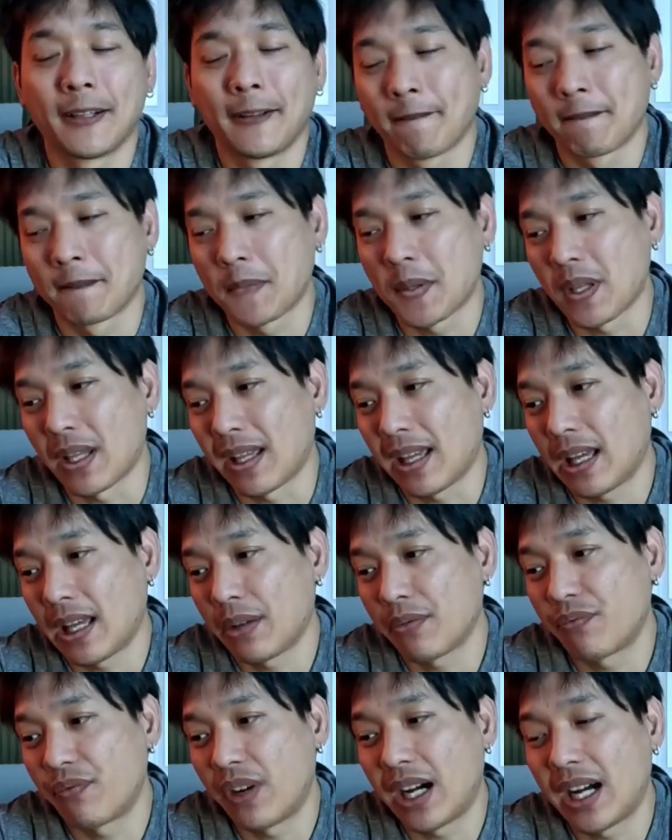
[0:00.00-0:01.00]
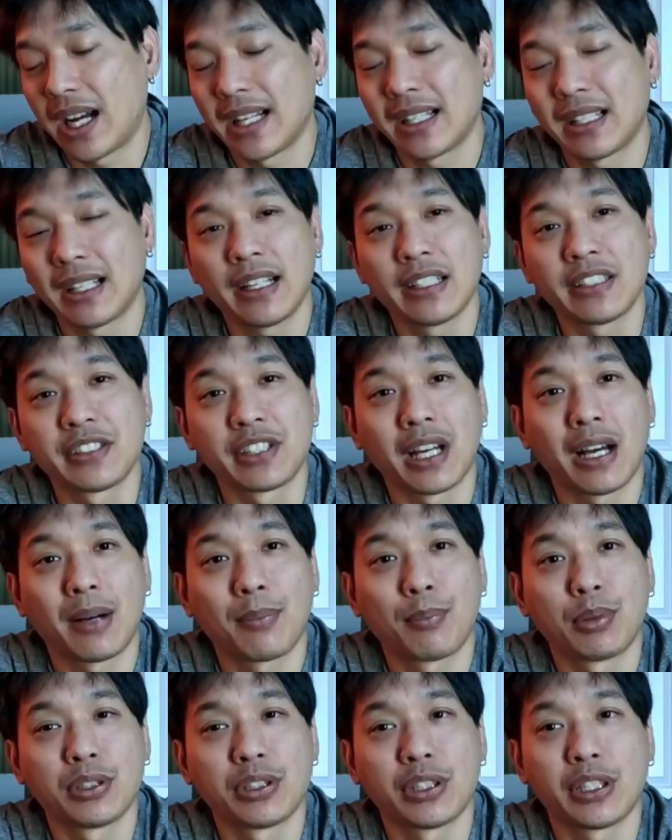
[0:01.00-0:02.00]
and find a job
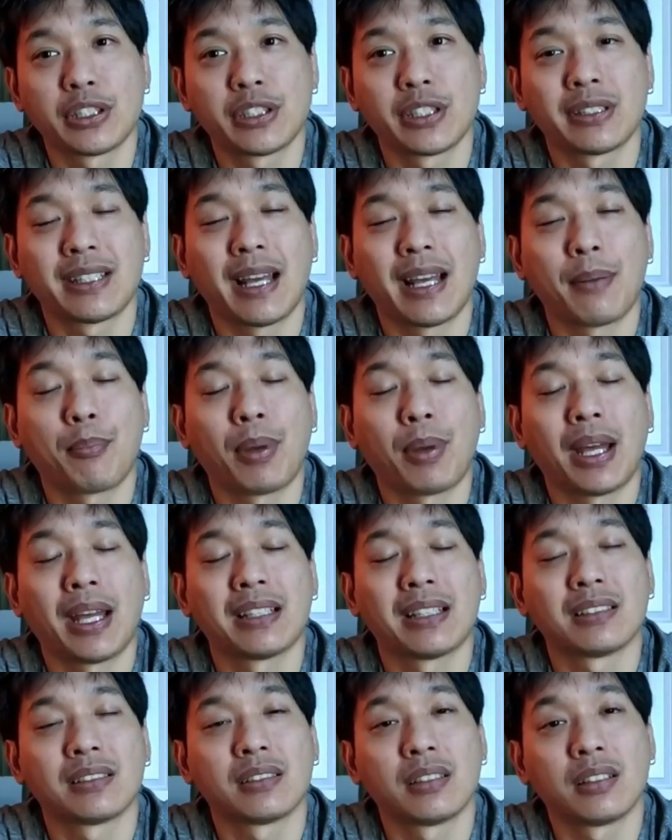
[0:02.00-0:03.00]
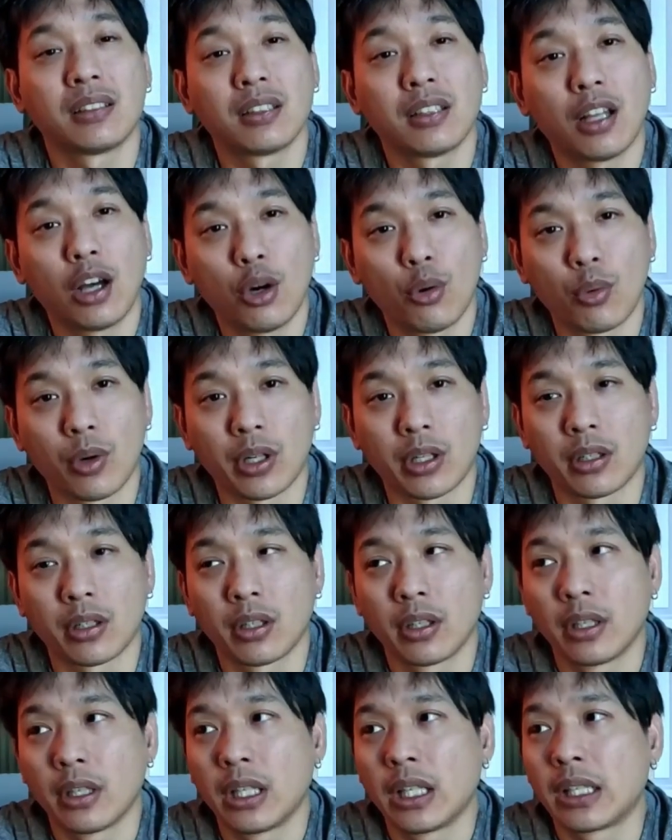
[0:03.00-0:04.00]
position that pays lower
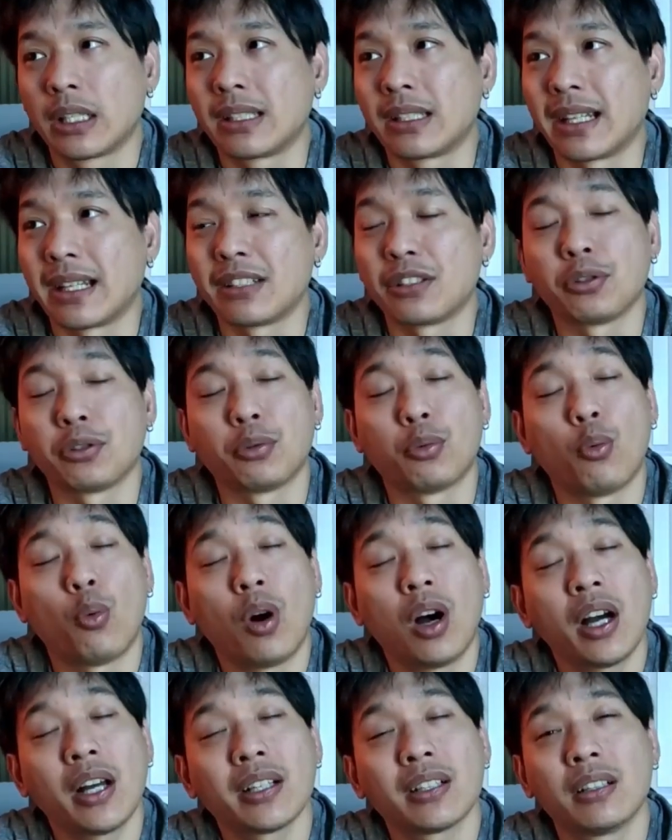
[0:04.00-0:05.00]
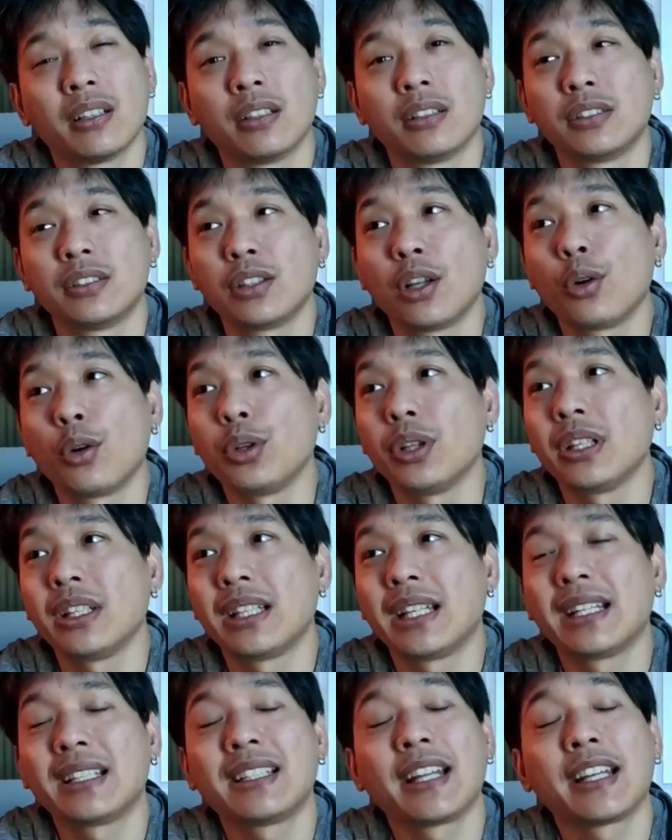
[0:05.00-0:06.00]
than you want so you can get the
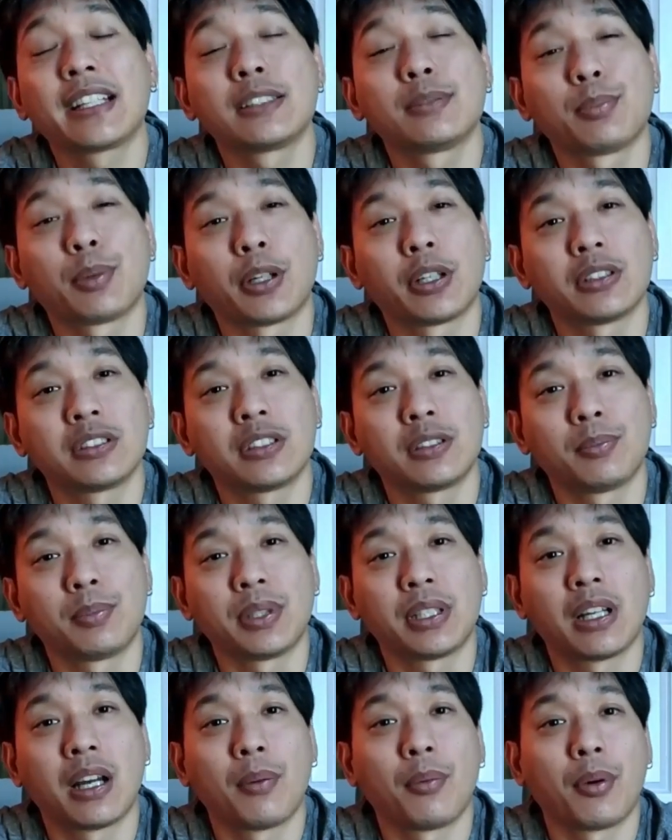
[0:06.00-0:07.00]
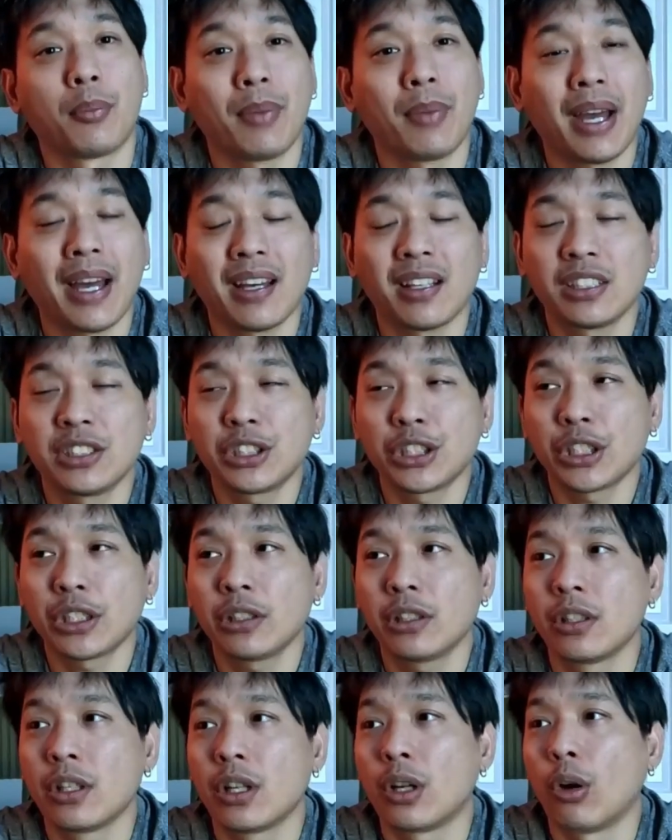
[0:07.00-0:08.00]
experience to become a manager
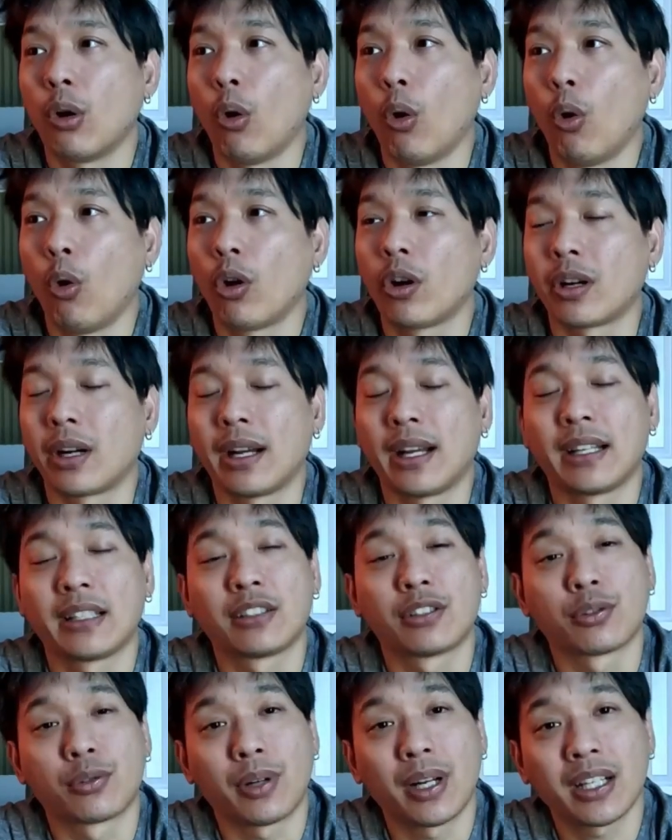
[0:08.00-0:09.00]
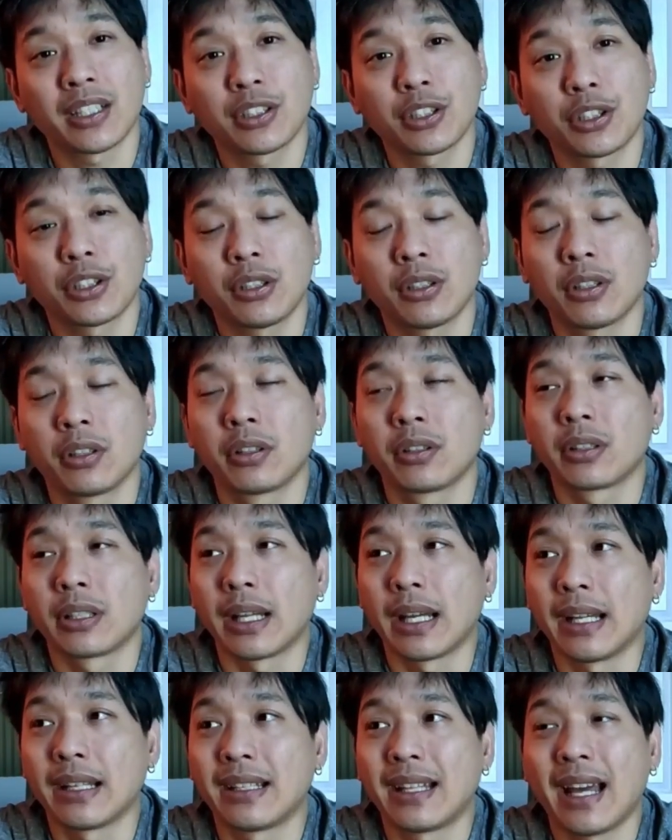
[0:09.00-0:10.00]
or a director. And
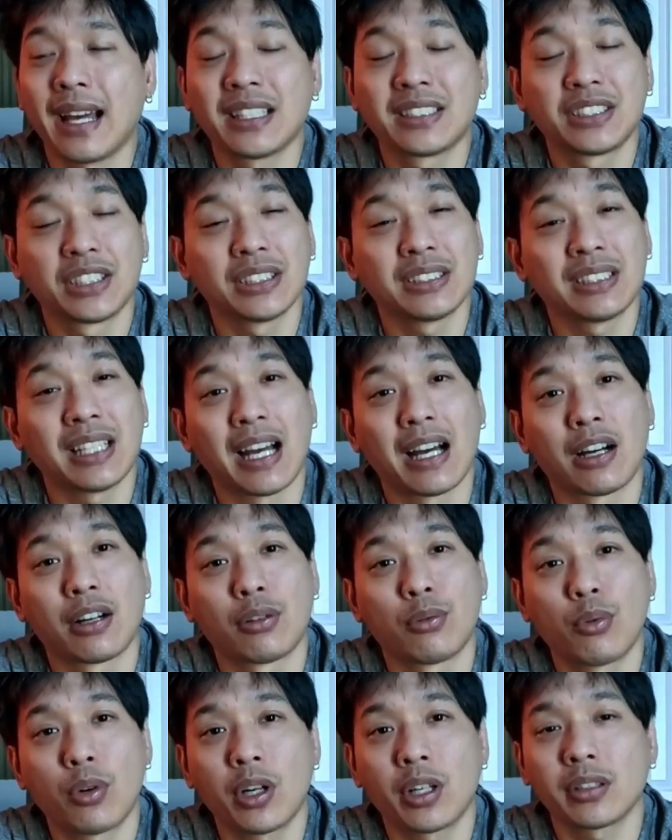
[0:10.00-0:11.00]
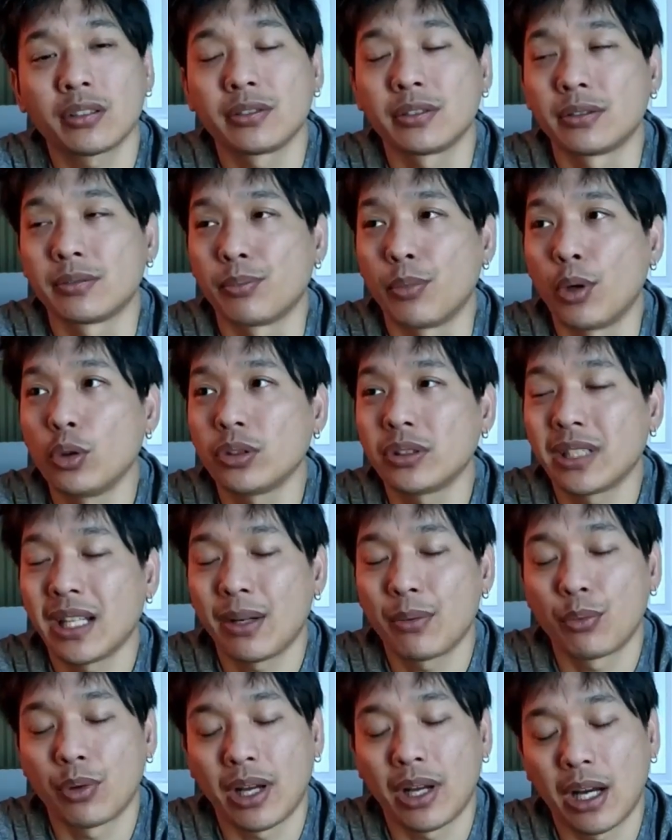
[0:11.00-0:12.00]
that's just how it works. Most time
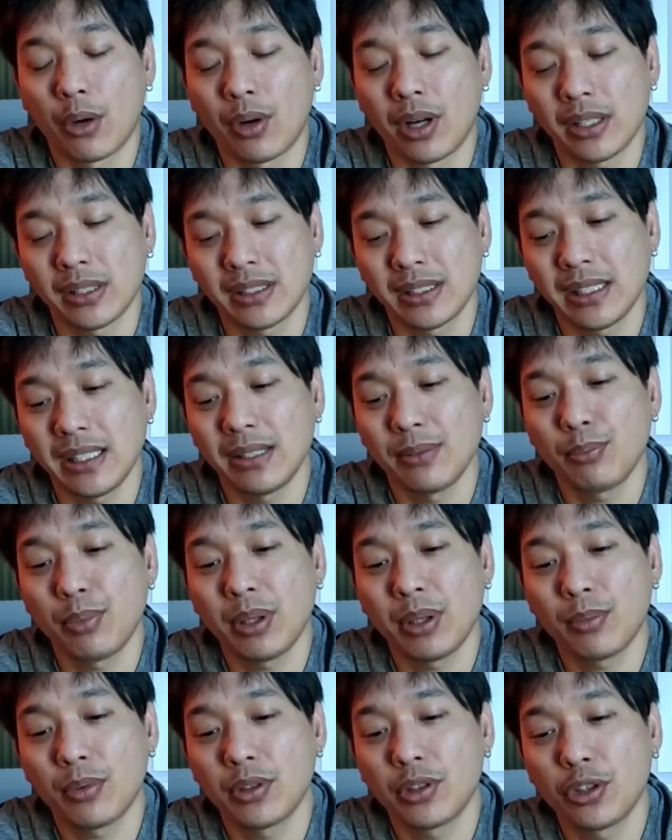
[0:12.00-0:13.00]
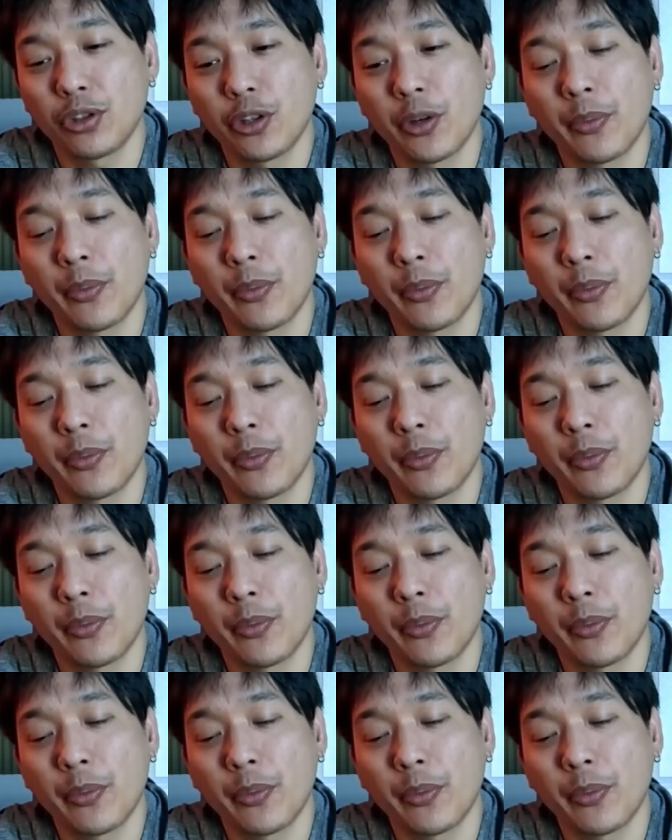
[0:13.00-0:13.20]
how I've seen people do it